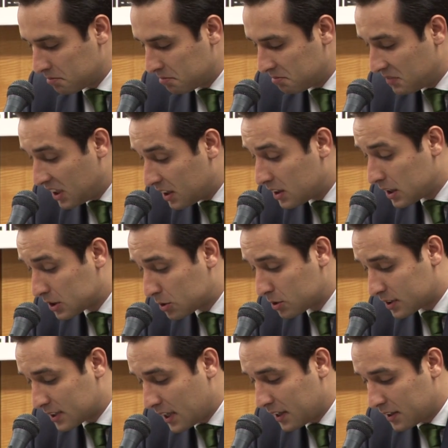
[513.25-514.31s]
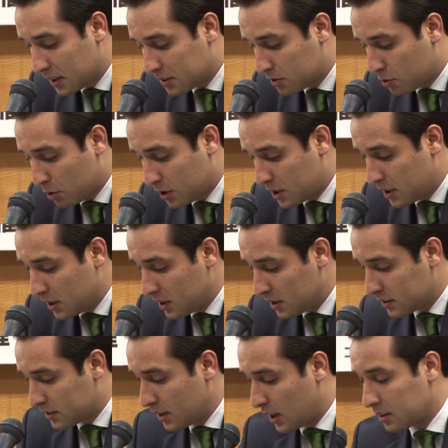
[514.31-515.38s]
needless to say that Turkey
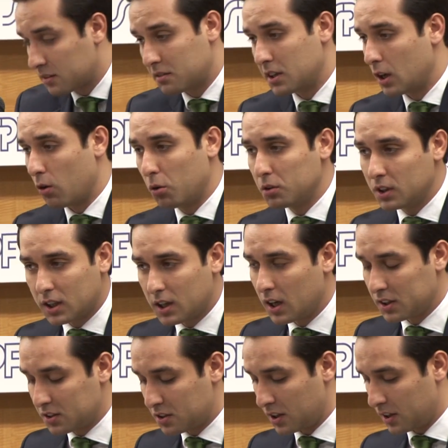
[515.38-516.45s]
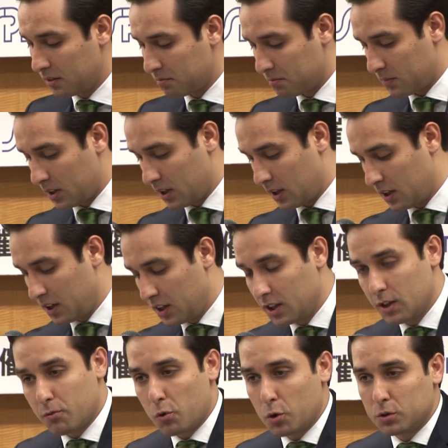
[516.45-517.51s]
is not the only country in
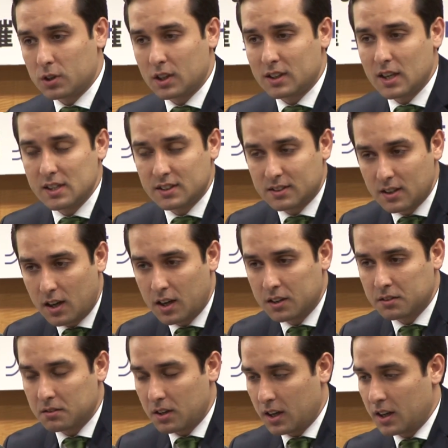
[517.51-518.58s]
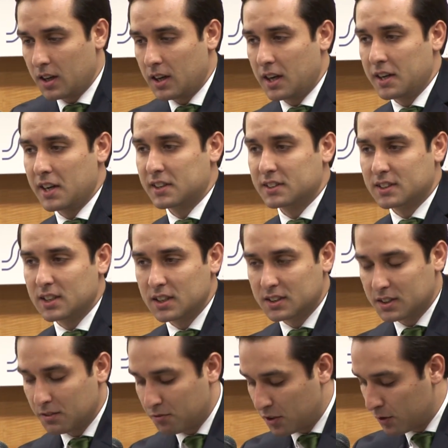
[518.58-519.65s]
the world that has done an
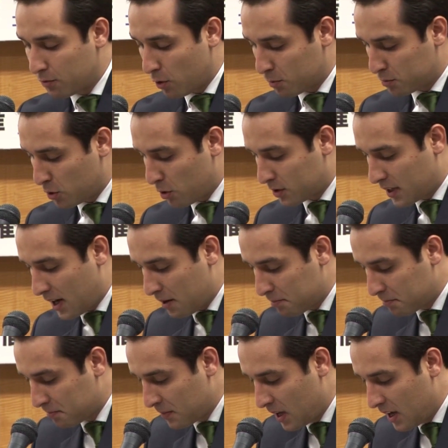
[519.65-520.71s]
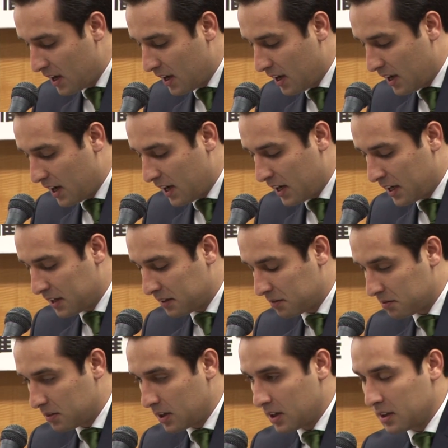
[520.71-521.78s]
extensive reform program and
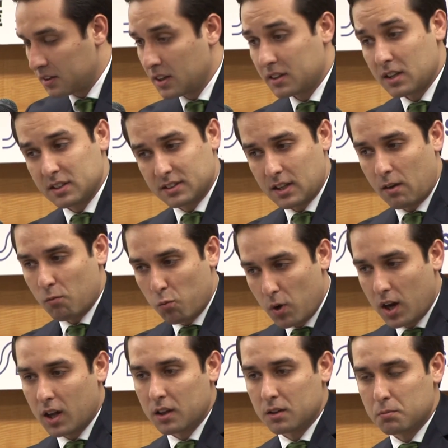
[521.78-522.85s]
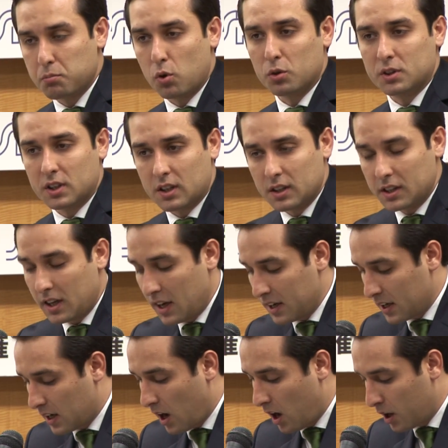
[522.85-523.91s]
that has done well politically and
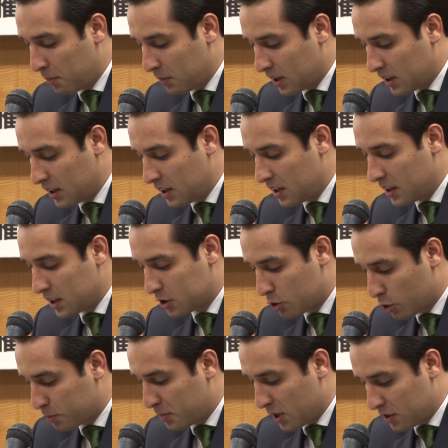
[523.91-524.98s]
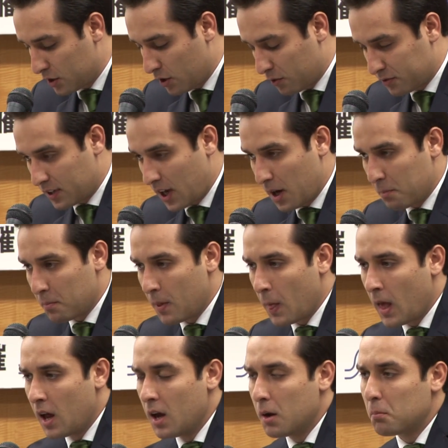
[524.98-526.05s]
economically in a short period of time.
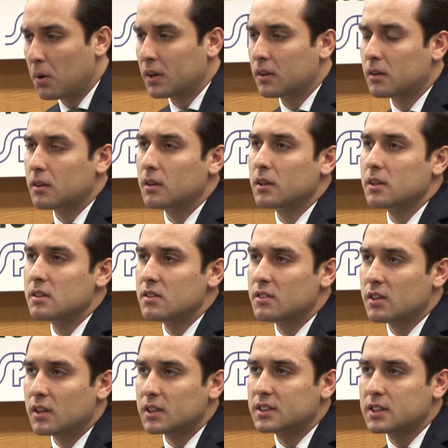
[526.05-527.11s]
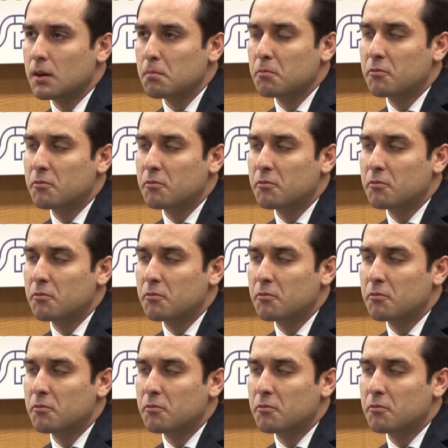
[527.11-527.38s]
But there are some